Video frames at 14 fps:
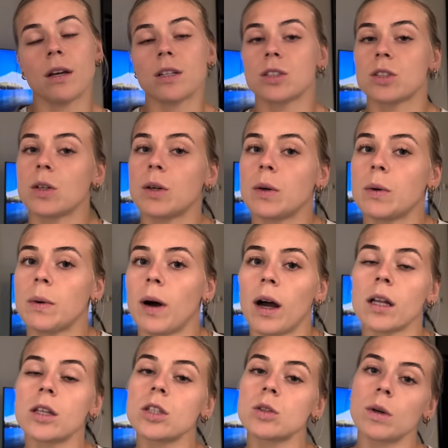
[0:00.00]
so
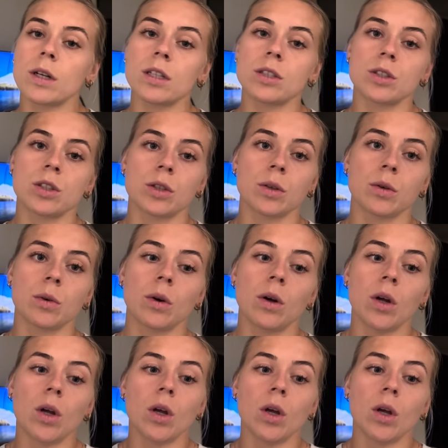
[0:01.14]
I just wanted to